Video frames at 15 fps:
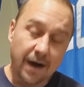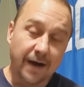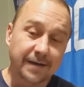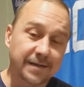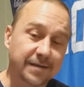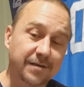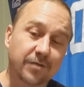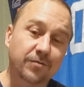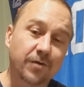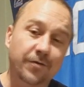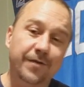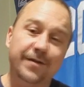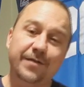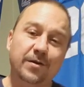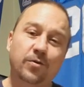I just don't know
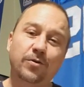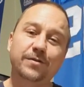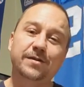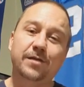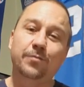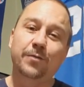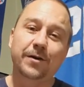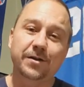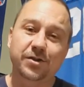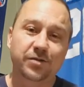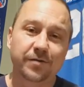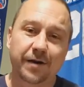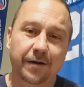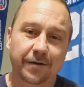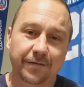that the Colts can win a
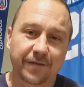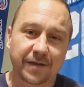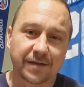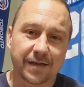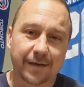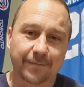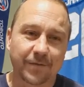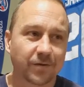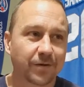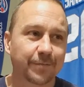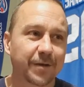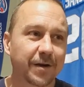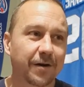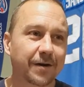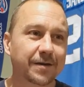shootout in this game, though, to
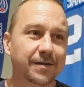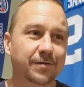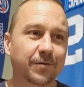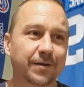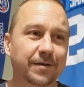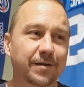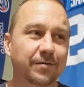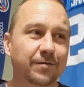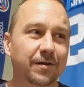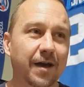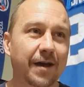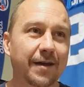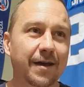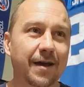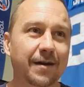be honest with you.
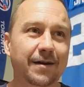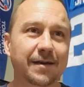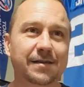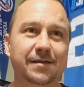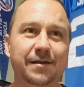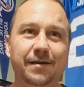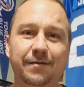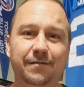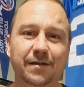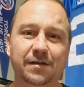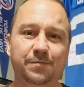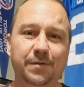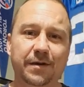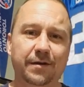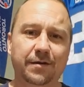And I see
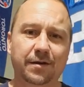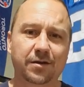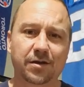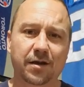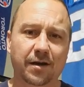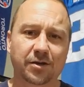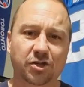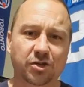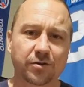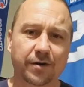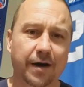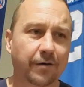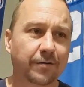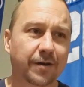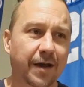this being a
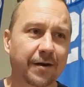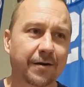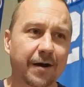shootout.